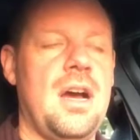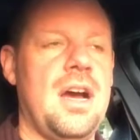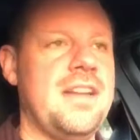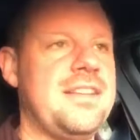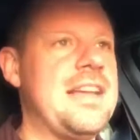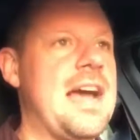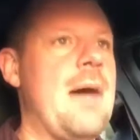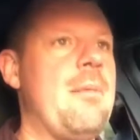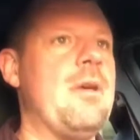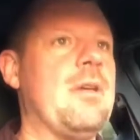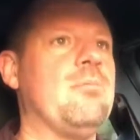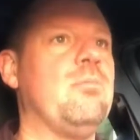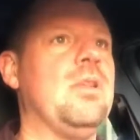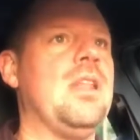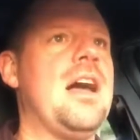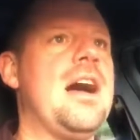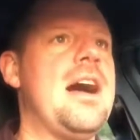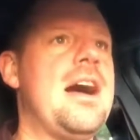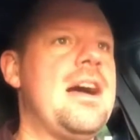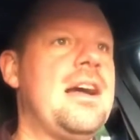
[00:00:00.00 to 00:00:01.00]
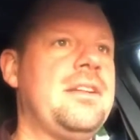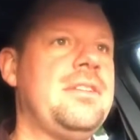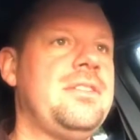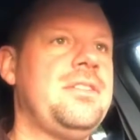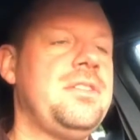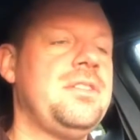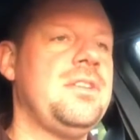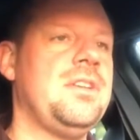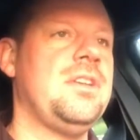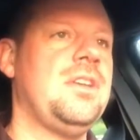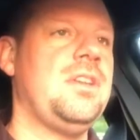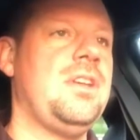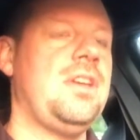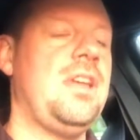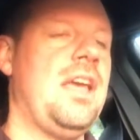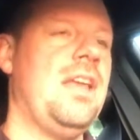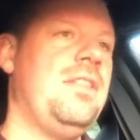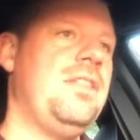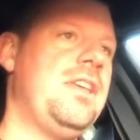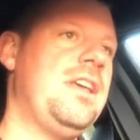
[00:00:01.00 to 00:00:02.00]
Atomic Blonde.
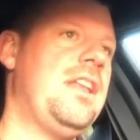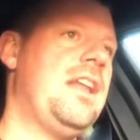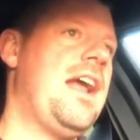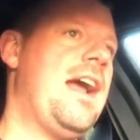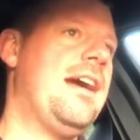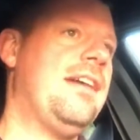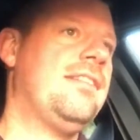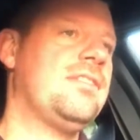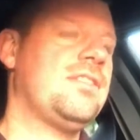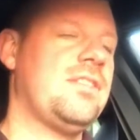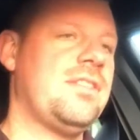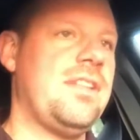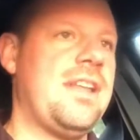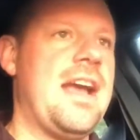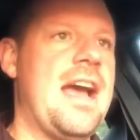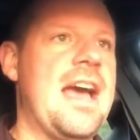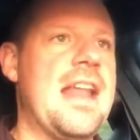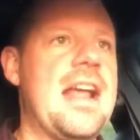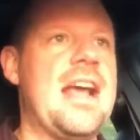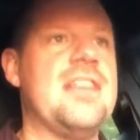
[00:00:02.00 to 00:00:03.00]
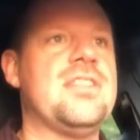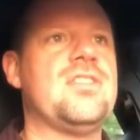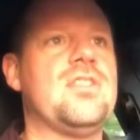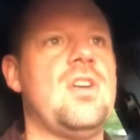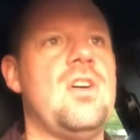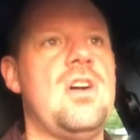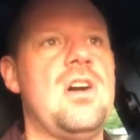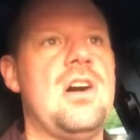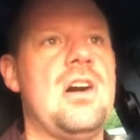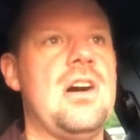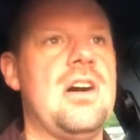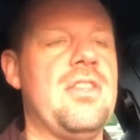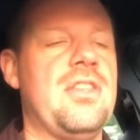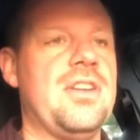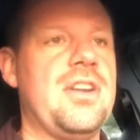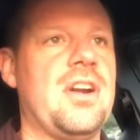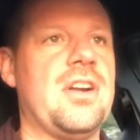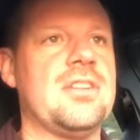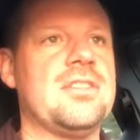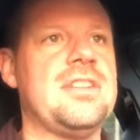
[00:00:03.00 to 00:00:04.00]
And then after that, I saw The
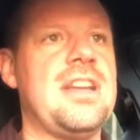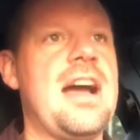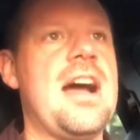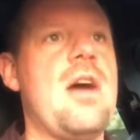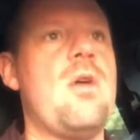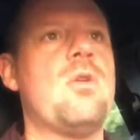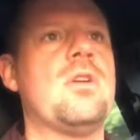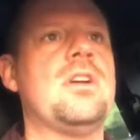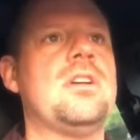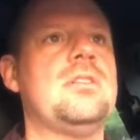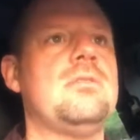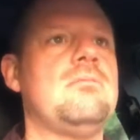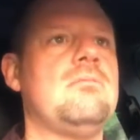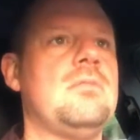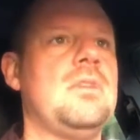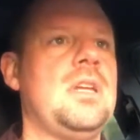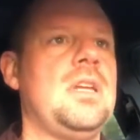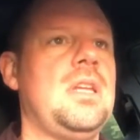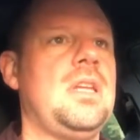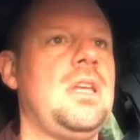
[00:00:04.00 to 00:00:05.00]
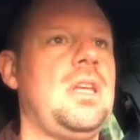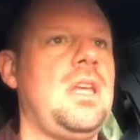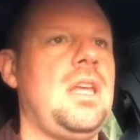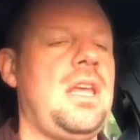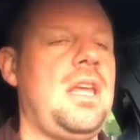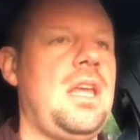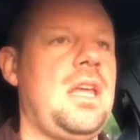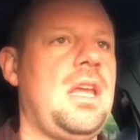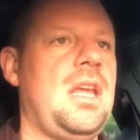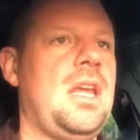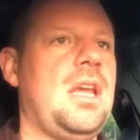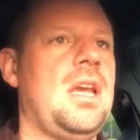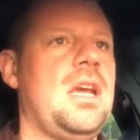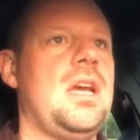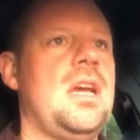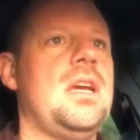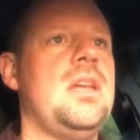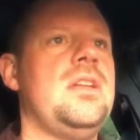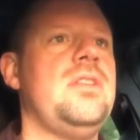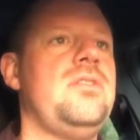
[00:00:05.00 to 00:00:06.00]
Dark Tower,
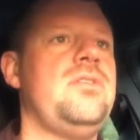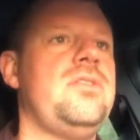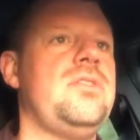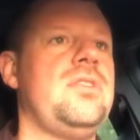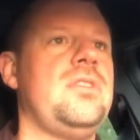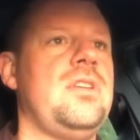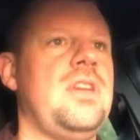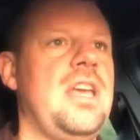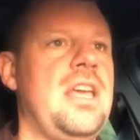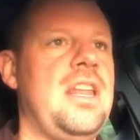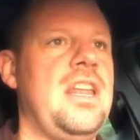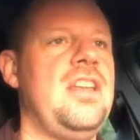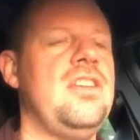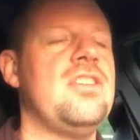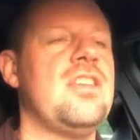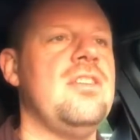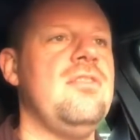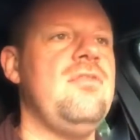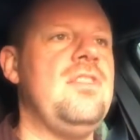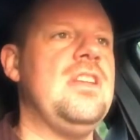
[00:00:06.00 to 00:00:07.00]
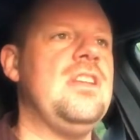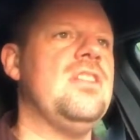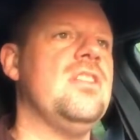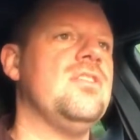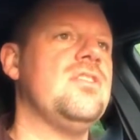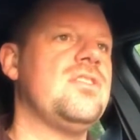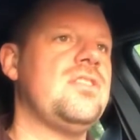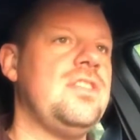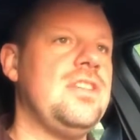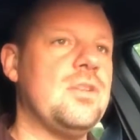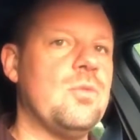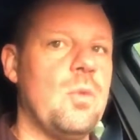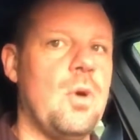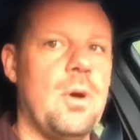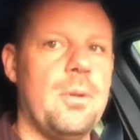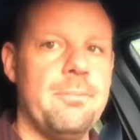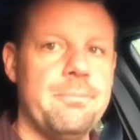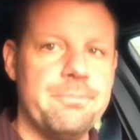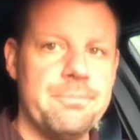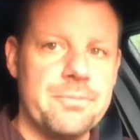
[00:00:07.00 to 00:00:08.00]
and an inconvenient sequel.